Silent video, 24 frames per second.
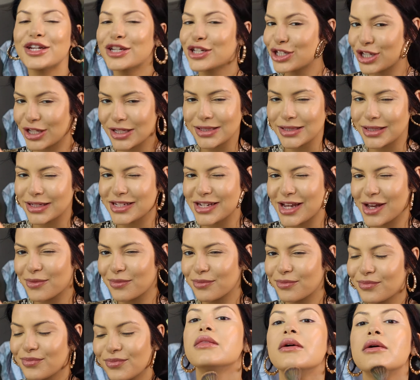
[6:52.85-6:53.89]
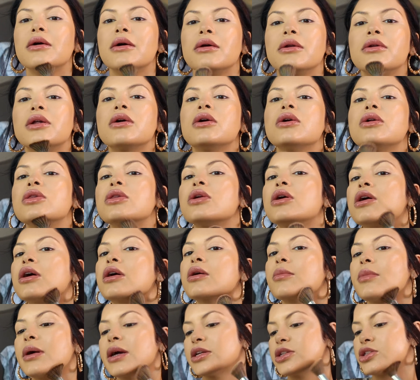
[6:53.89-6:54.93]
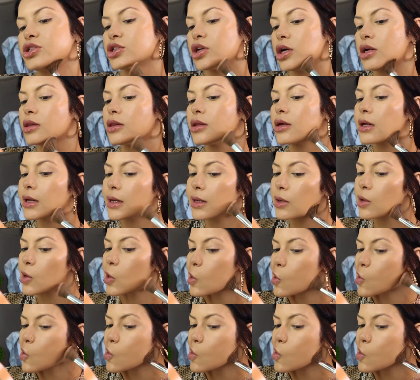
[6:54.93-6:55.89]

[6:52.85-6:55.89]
just the tip. And then along my jawline.